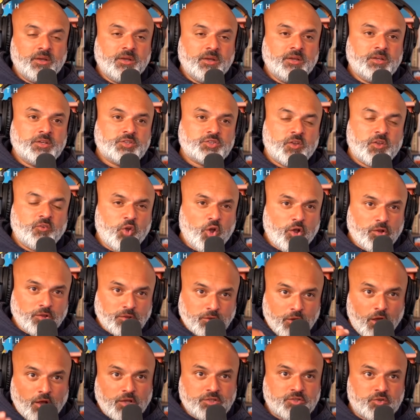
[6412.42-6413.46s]
So if you've got
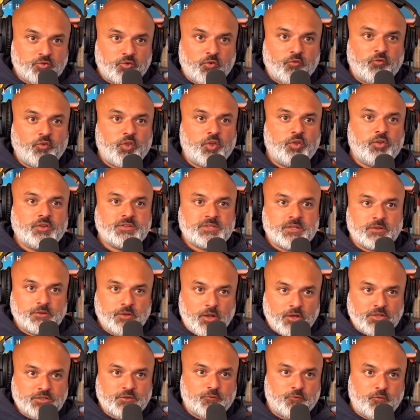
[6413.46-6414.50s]
lots of reviews and
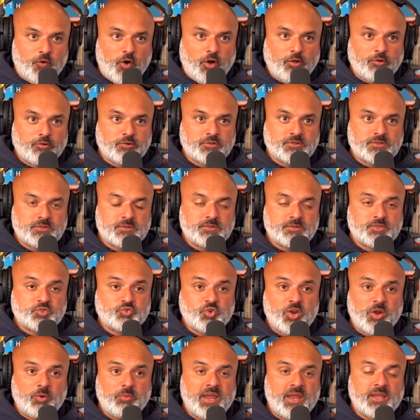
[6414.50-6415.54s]
lots of follows, straight
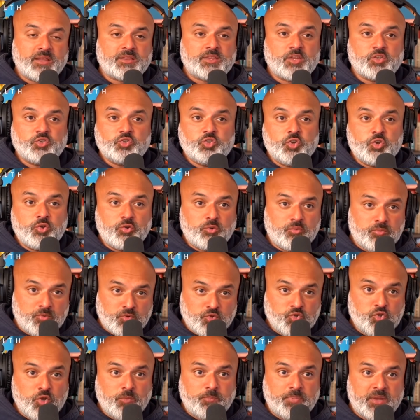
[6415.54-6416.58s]
away, the
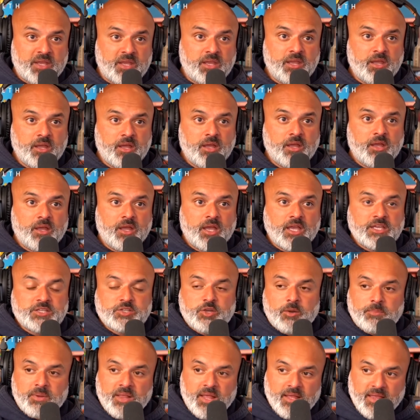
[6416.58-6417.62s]
newbie is
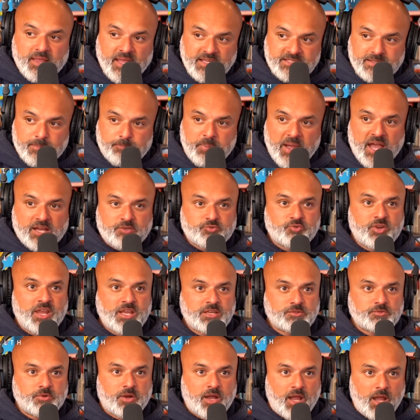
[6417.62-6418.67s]
going to be like, that's a packed
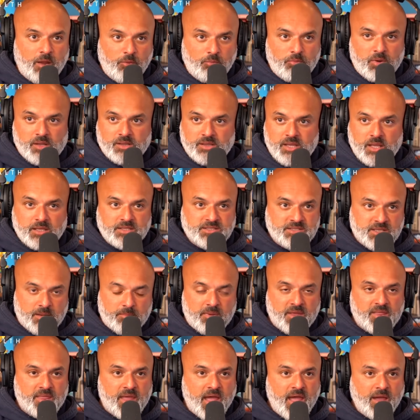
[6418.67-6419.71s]
restaurant. I want some
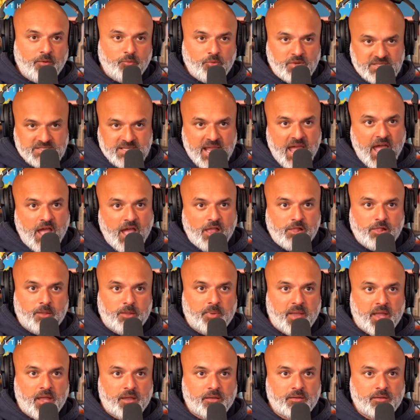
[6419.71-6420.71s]
of that. What's that all about?